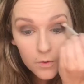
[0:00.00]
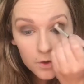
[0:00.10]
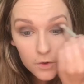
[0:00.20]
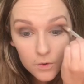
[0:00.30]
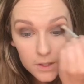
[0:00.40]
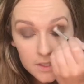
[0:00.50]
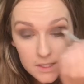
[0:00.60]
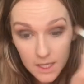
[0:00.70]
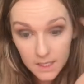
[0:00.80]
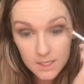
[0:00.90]
on the
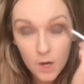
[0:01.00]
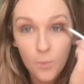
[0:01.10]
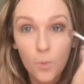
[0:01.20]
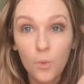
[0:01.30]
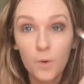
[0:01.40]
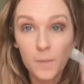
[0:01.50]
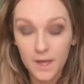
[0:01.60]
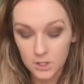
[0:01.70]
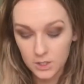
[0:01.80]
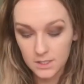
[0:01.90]
crease line to help warm
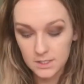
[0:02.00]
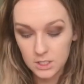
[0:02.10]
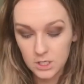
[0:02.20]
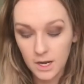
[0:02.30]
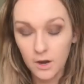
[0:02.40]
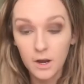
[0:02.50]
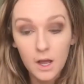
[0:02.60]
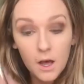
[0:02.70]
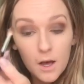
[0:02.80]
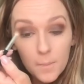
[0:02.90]
that transition
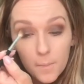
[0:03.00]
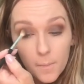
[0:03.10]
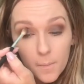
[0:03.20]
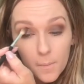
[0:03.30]
area up.